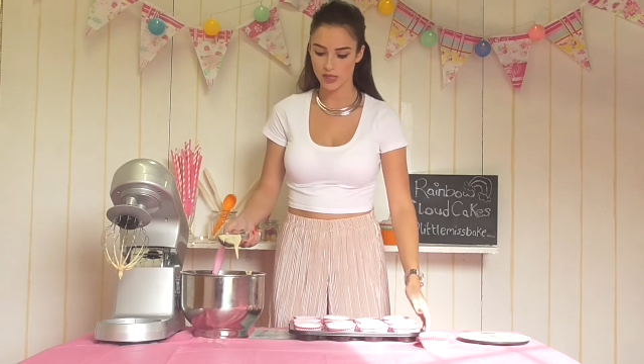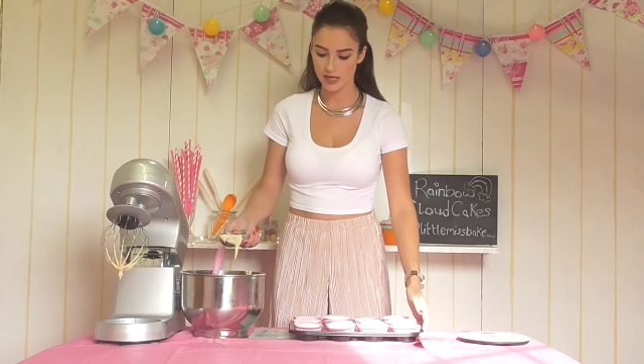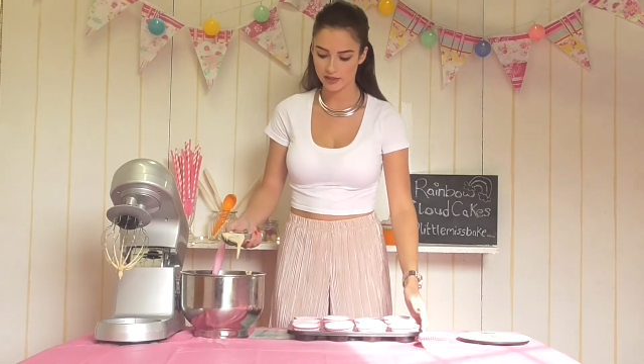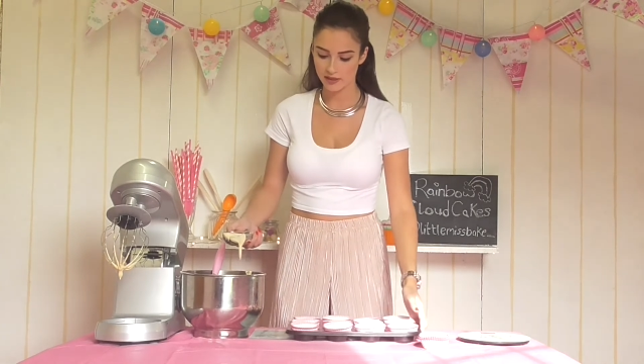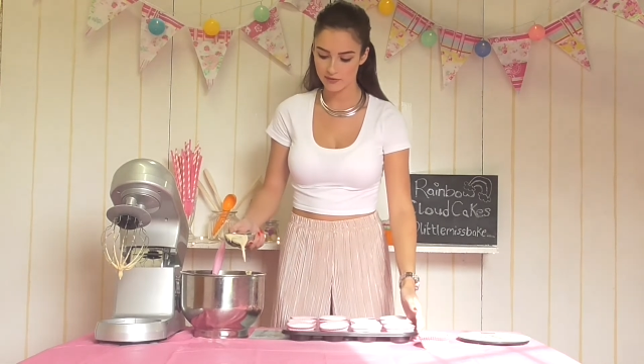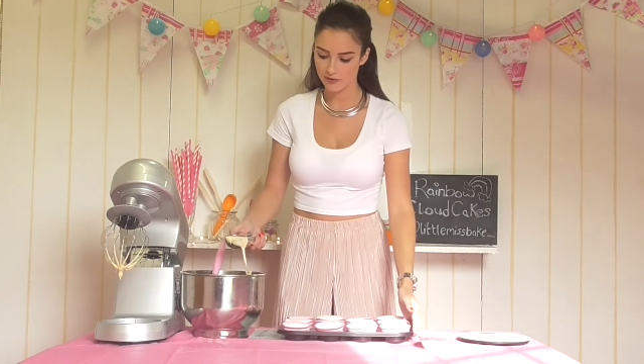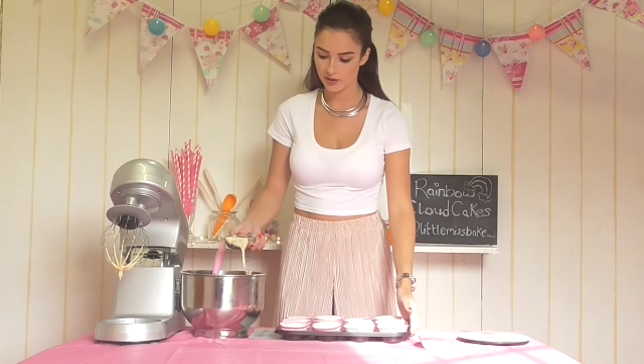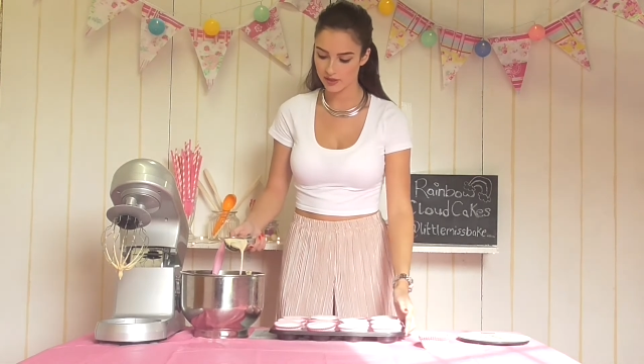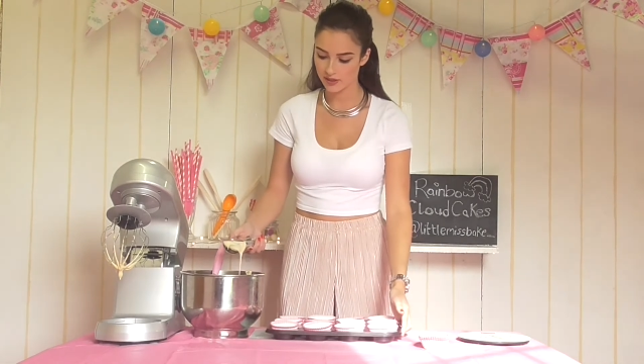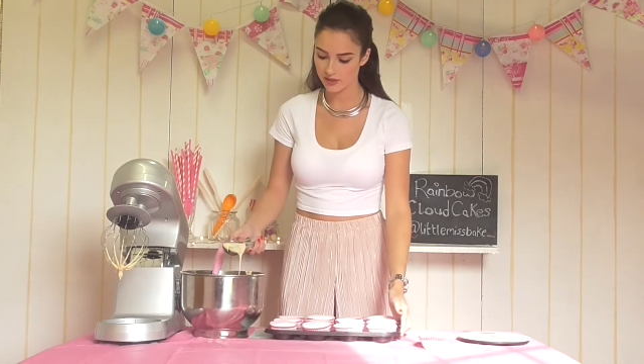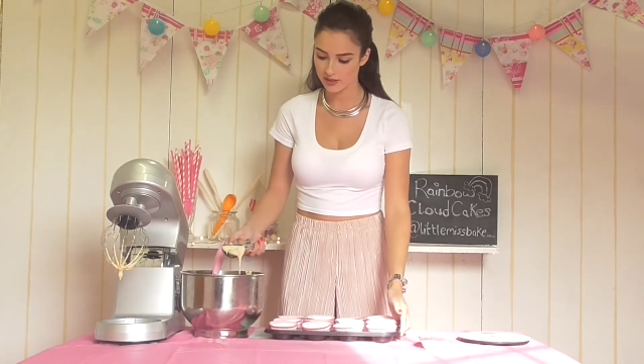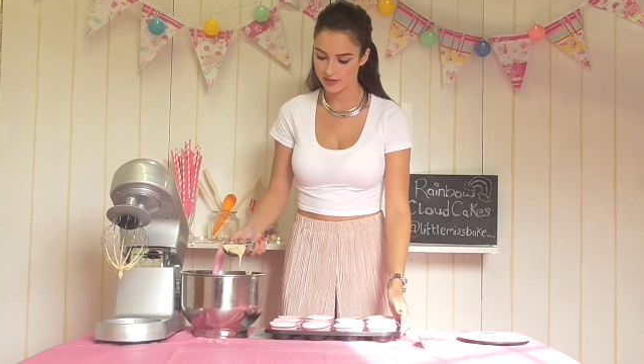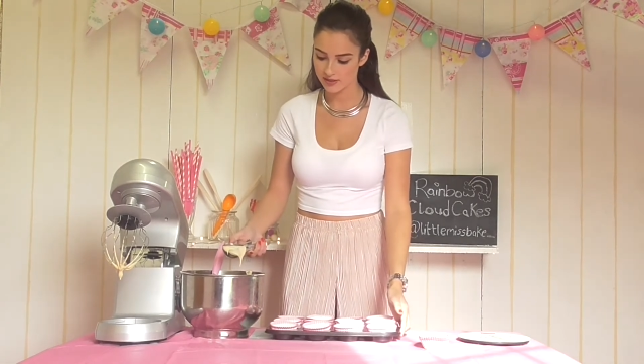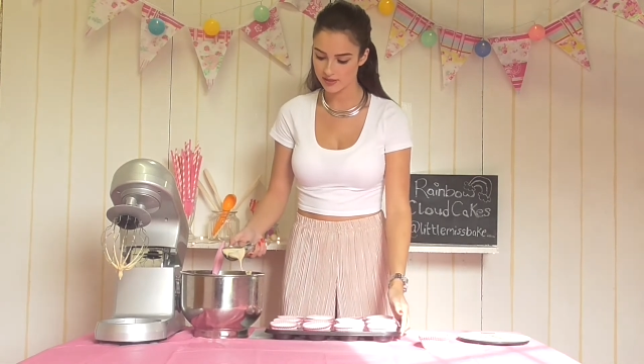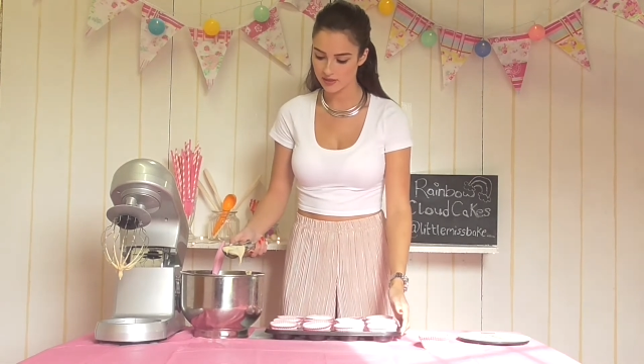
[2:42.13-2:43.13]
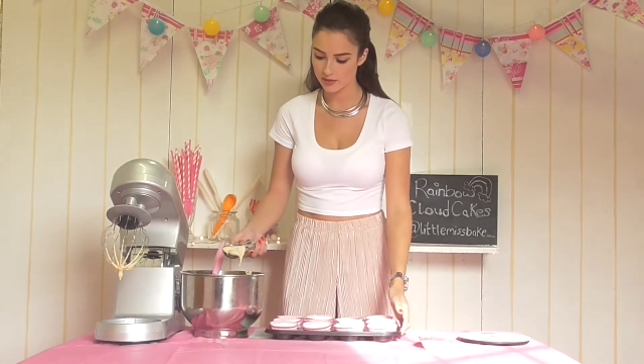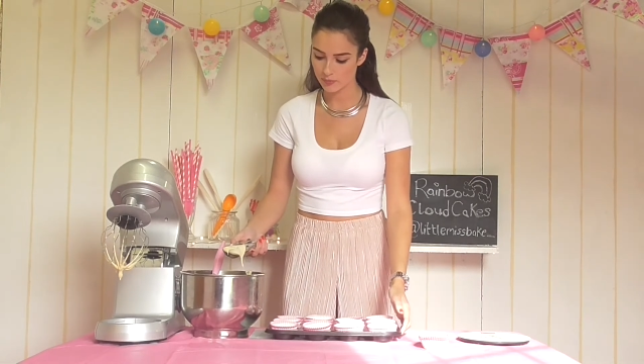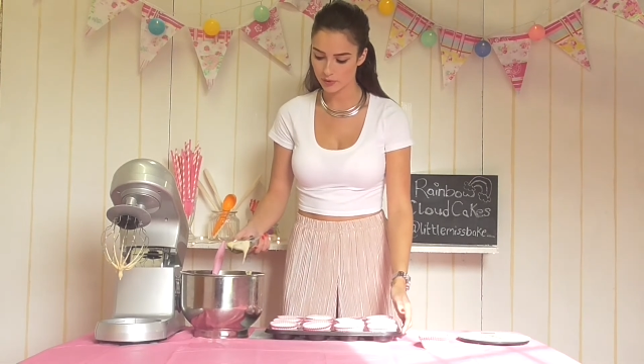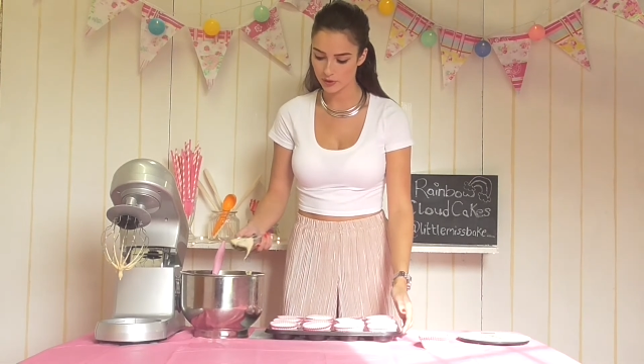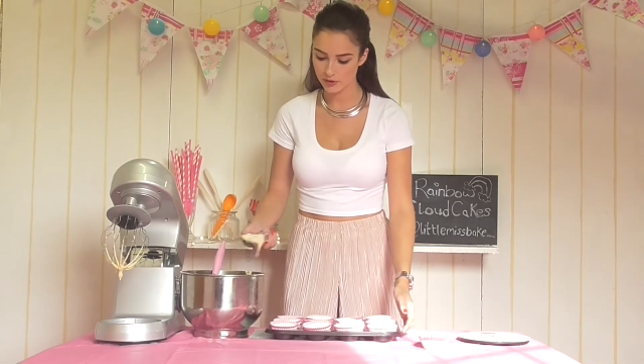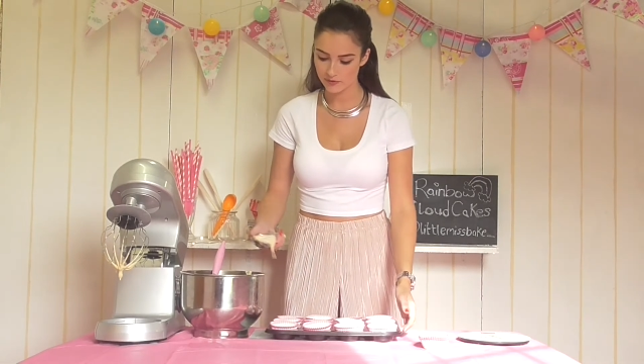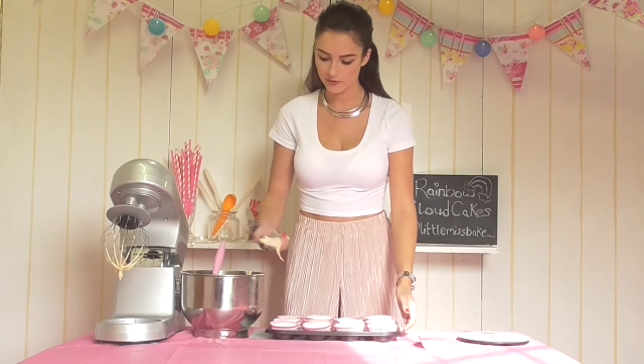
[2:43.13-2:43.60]
and I find that this is
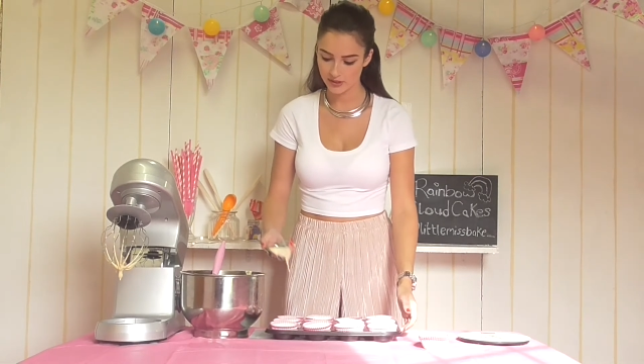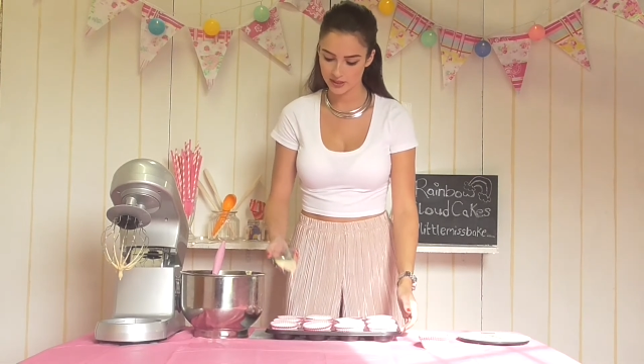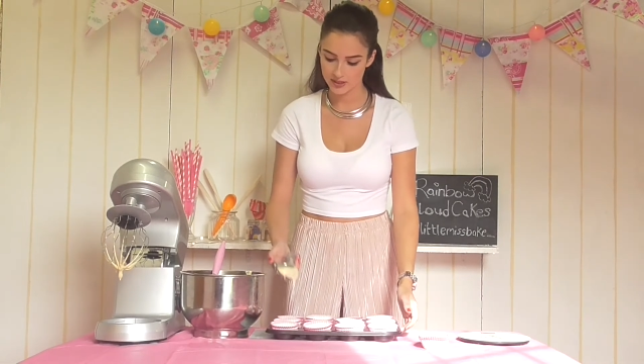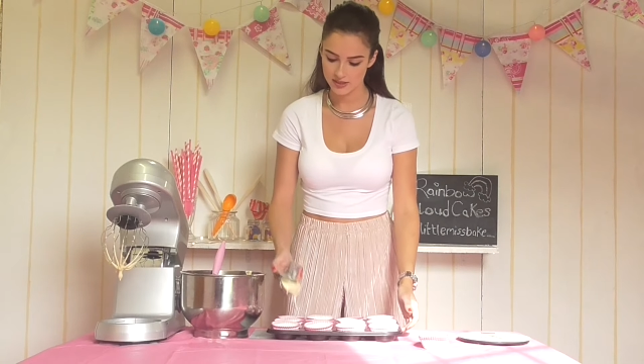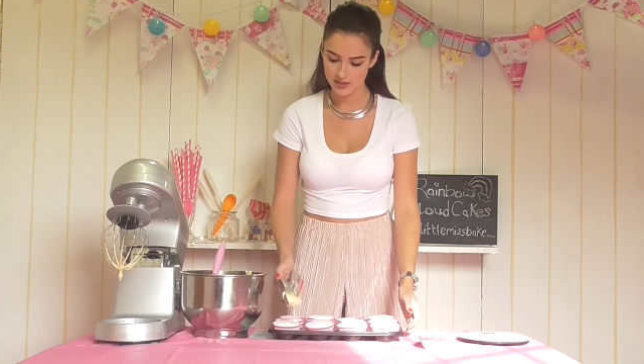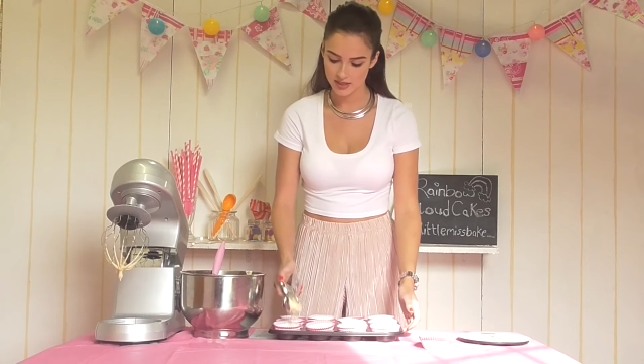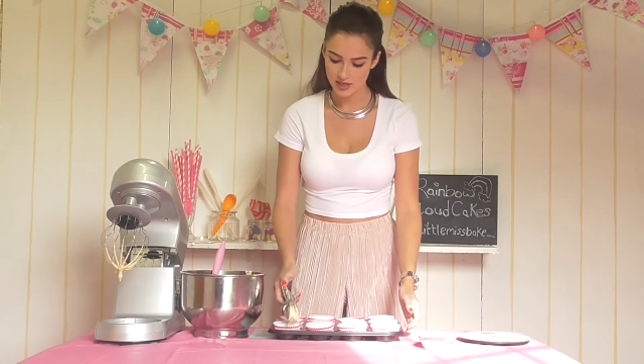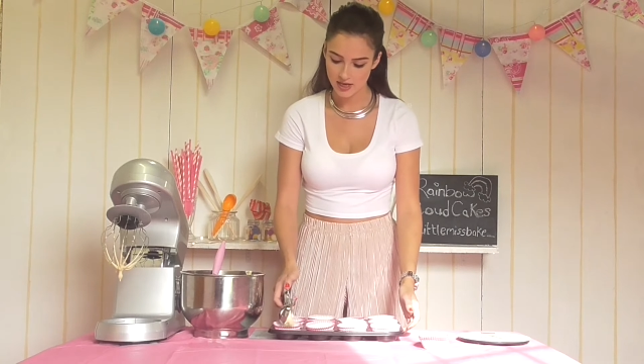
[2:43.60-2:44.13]
the perfect